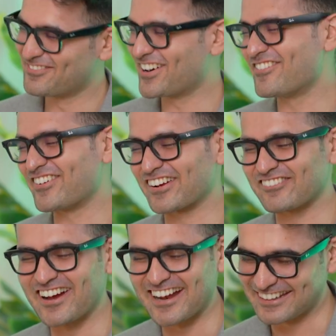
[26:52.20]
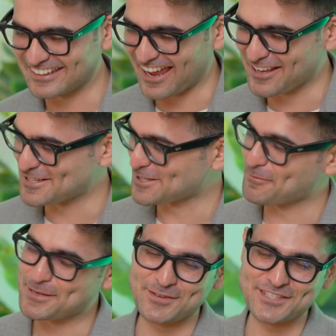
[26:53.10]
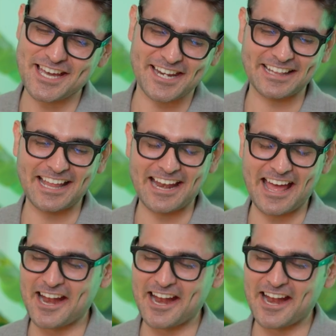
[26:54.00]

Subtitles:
Perfect, man. Thank you so much for sharing that.